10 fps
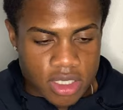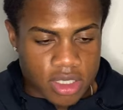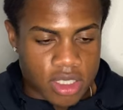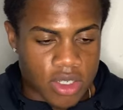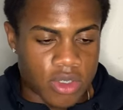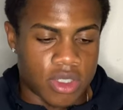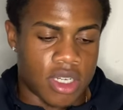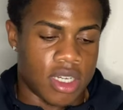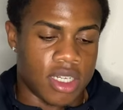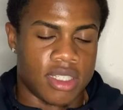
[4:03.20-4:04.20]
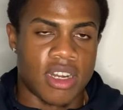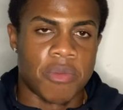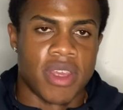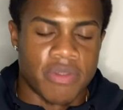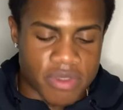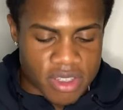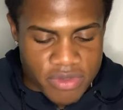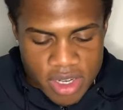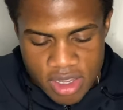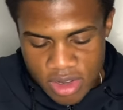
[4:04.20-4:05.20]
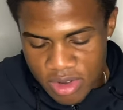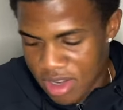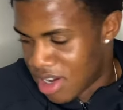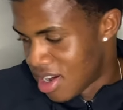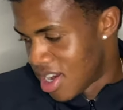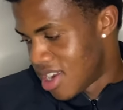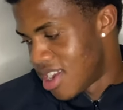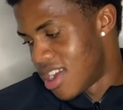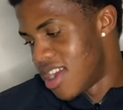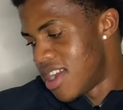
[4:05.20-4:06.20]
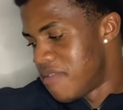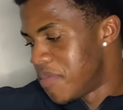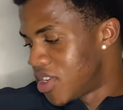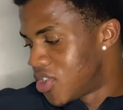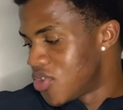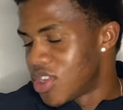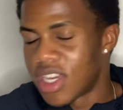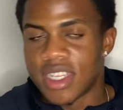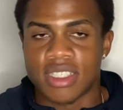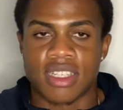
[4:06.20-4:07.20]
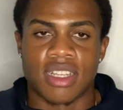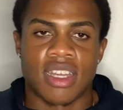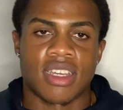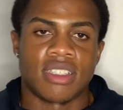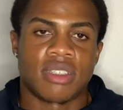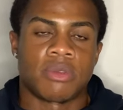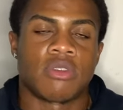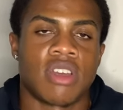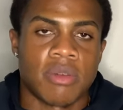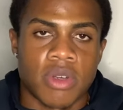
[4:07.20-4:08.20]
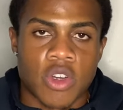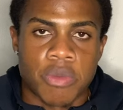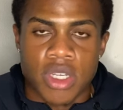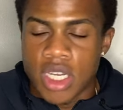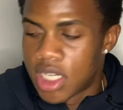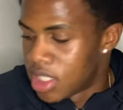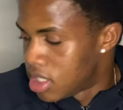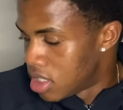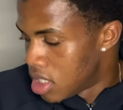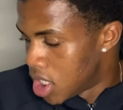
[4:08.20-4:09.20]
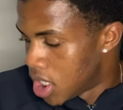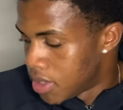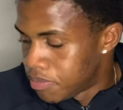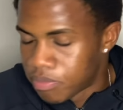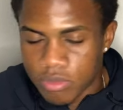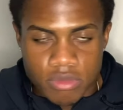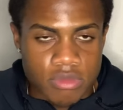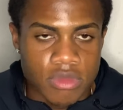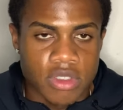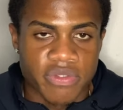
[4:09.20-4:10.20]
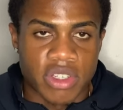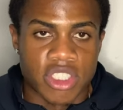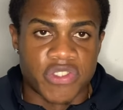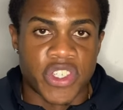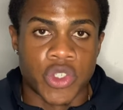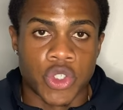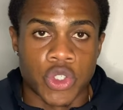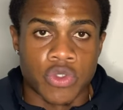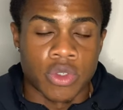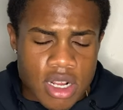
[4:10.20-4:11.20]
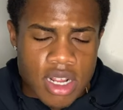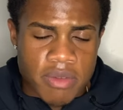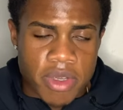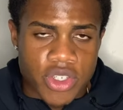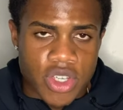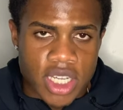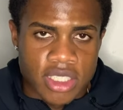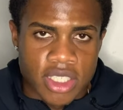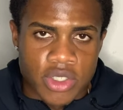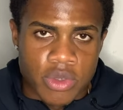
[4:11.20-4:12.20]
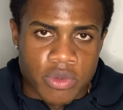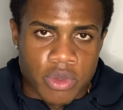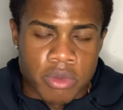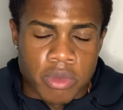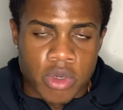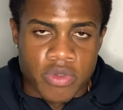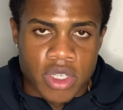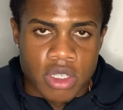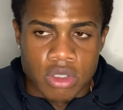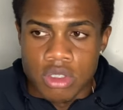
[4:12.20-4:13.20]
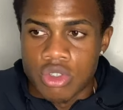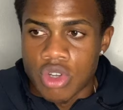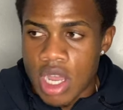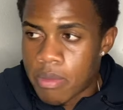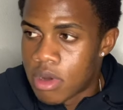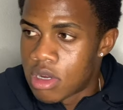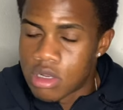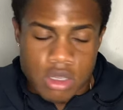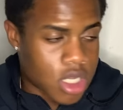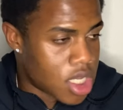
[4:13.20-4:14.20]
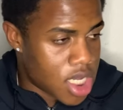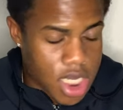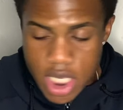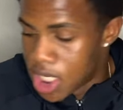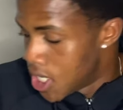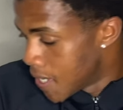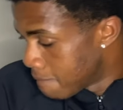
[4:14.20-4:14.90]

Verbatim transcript: So that'll be it for this video. All right, make sure you guys like and subscribe. I hope you guys found this video useful, and make sure you guys stay tuned for more videos to drop. And